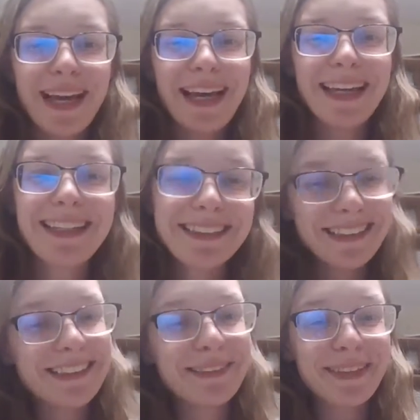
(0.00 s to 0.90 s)
Hi,
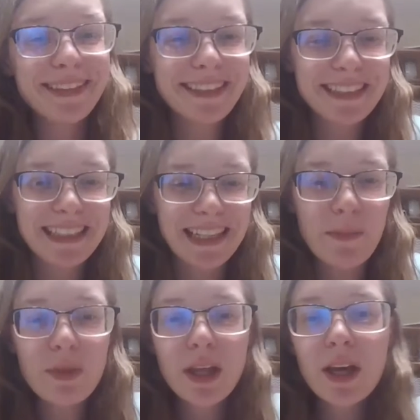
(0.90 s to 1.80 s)
it's research
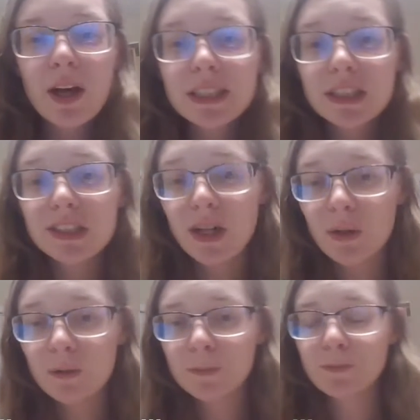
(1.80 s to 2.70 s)
time.
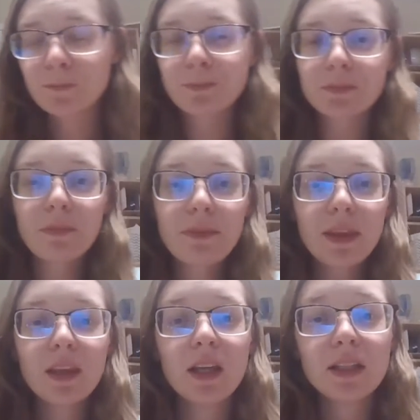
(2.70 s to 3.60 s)
So,
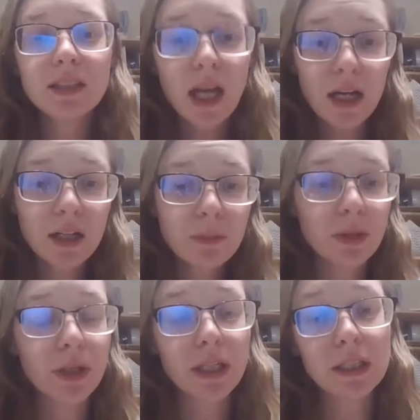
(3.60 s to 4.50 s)
the entire
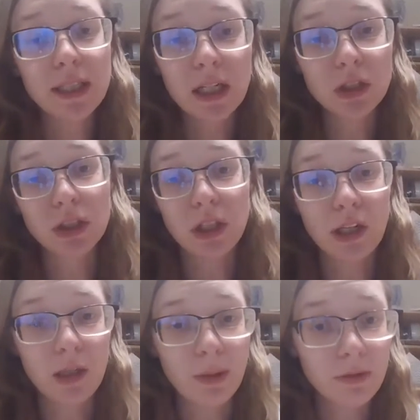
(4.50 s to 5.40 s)
book is actually
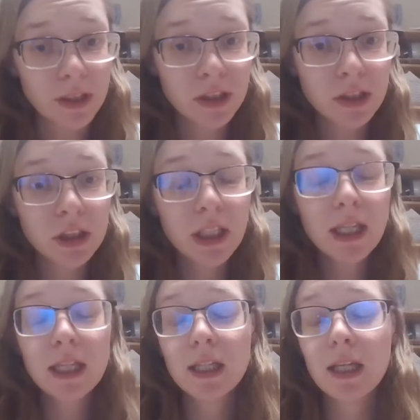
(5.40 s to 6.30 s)
talking about research.
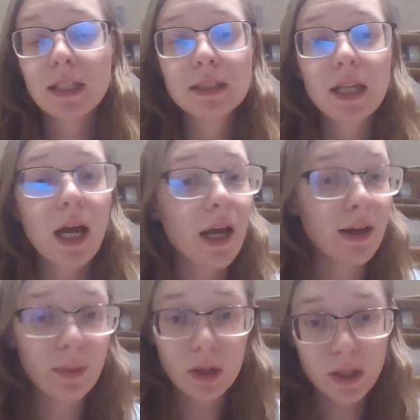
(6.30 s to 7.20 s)
The
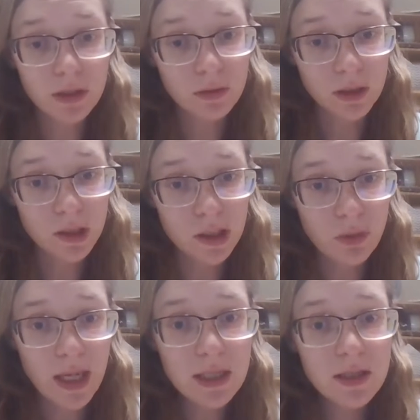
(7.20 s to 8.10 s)
entire book is
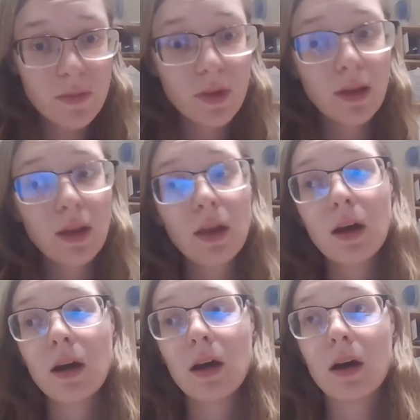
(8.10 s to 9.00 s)
research based.
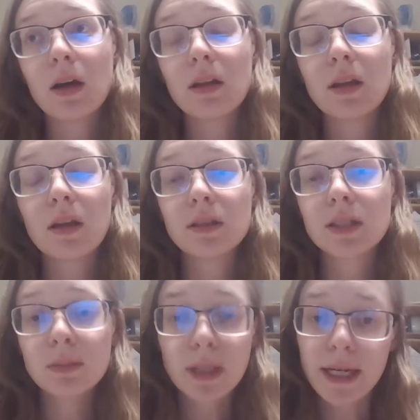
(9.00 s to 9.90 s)
The
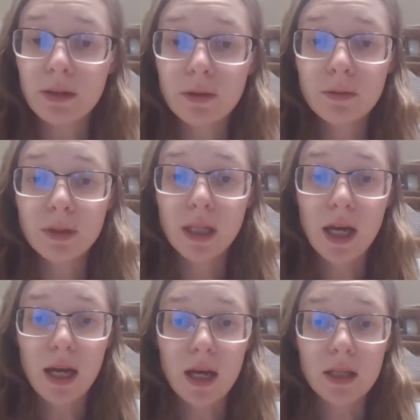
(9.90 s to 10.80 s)
subtitle
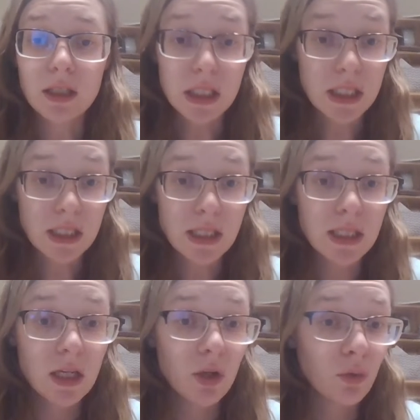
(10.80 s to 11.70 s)

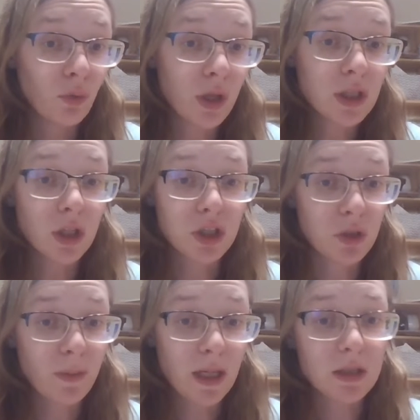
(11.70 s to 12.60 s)
is
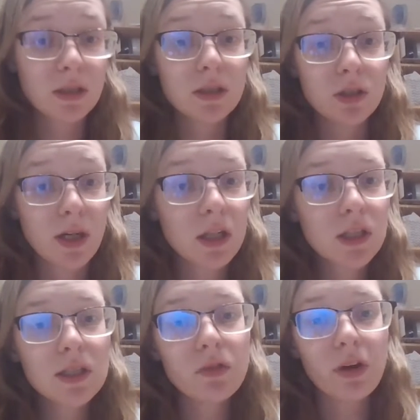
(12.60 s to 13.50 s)
Research Based
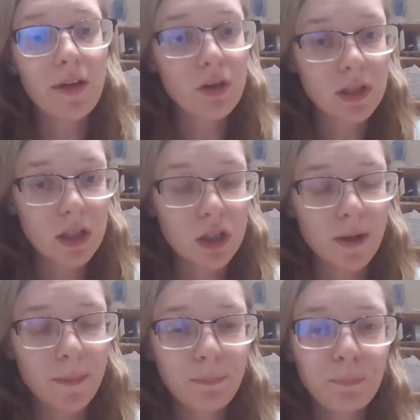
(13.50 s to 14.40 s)
Strategies for Every
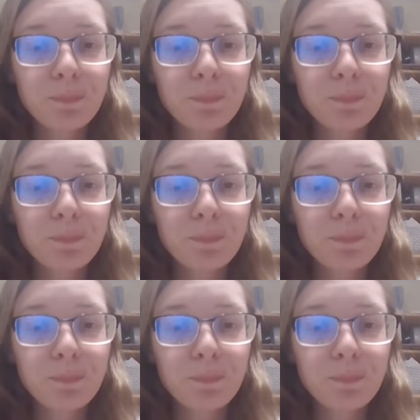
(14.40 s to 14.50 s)
Teacher.